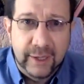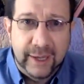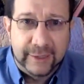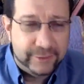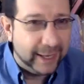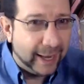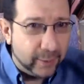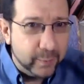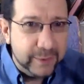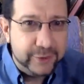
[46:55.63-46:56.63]
It's
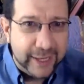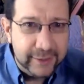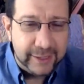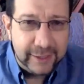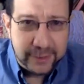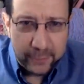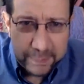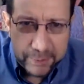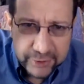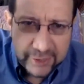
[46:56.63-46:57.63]
how we change. We
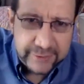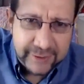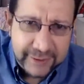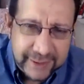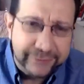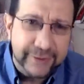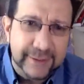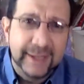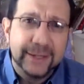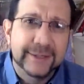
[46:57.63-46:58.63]
put ourselves into
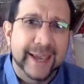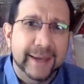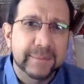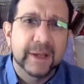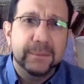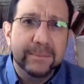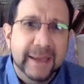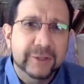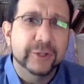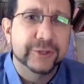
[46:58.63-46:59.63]
different damn
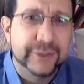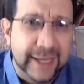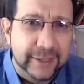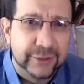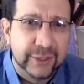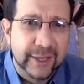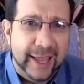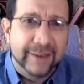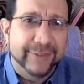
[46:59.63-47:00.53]
mental states. Yeah.